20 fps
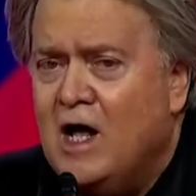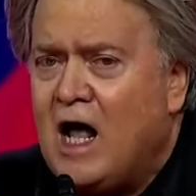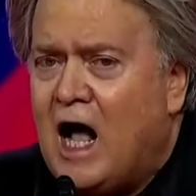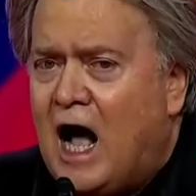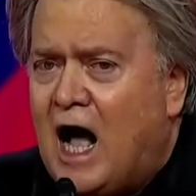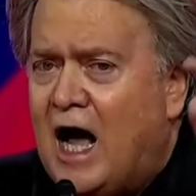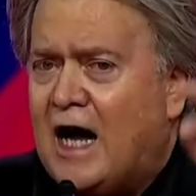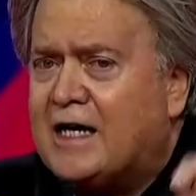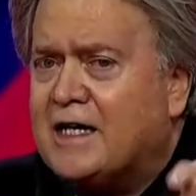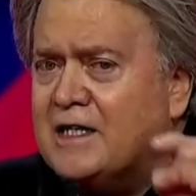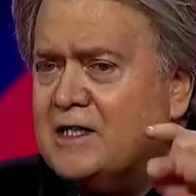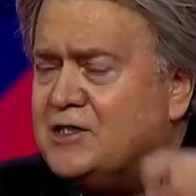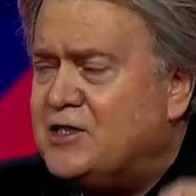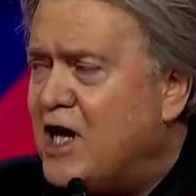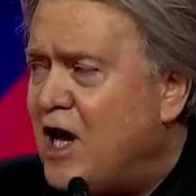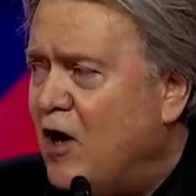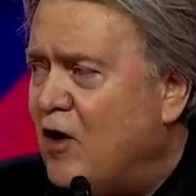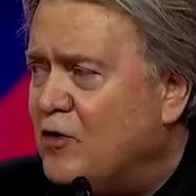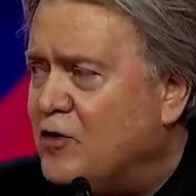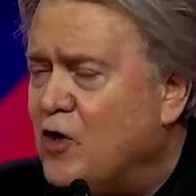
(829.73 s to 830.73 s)
I can
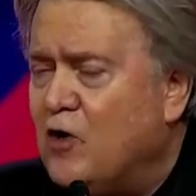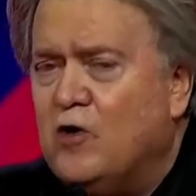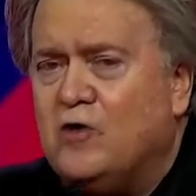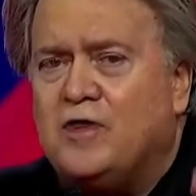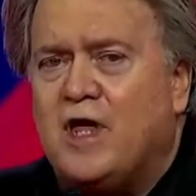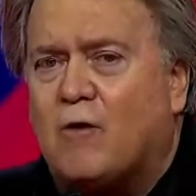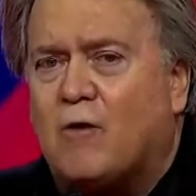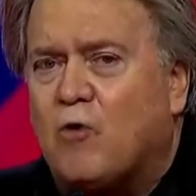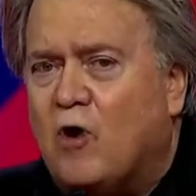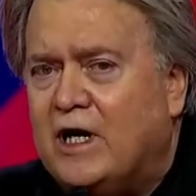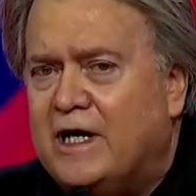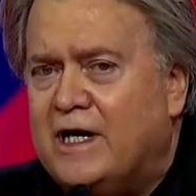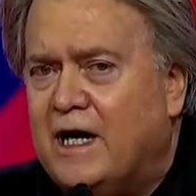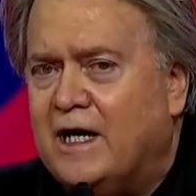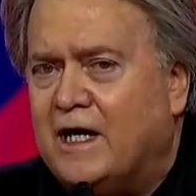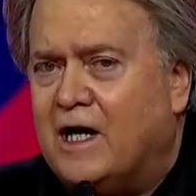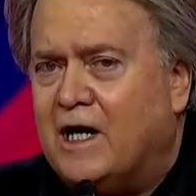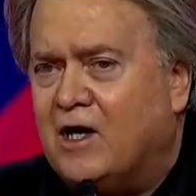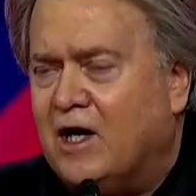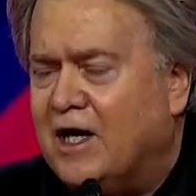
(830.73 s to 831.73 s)
tell you they were
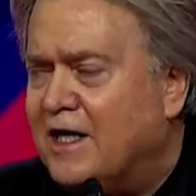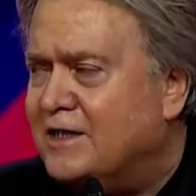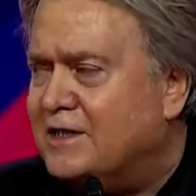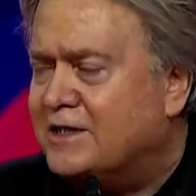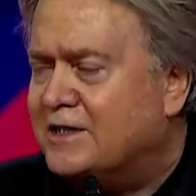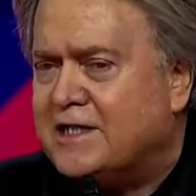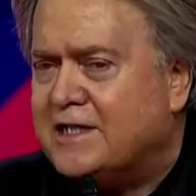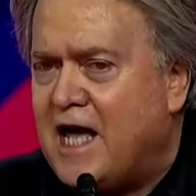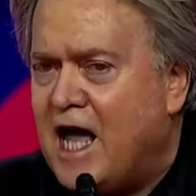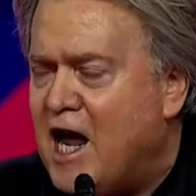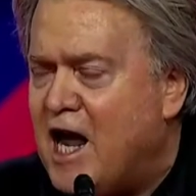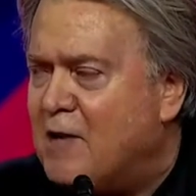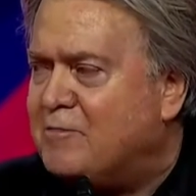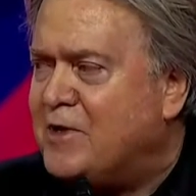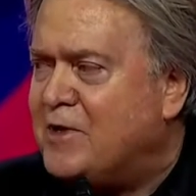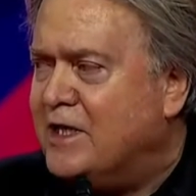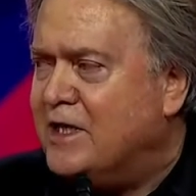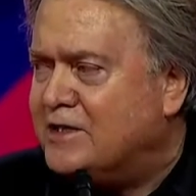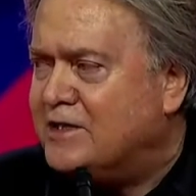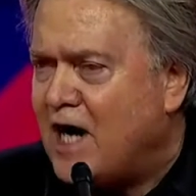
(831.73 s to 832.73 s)
in Clinton's camp
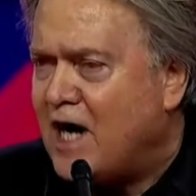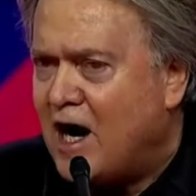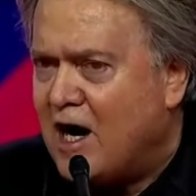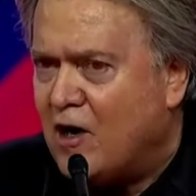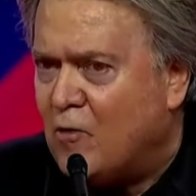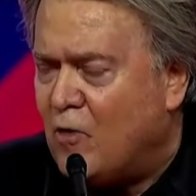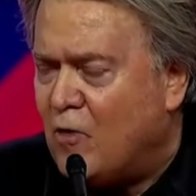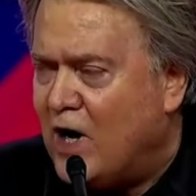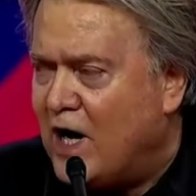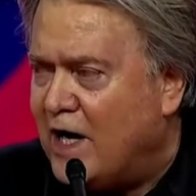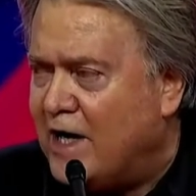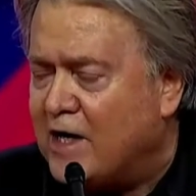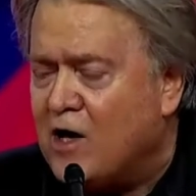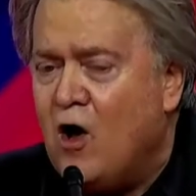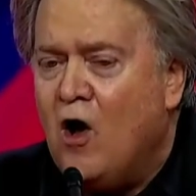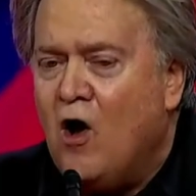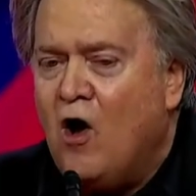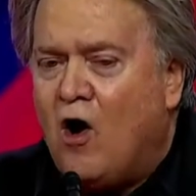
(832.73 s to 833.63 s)
the entire way.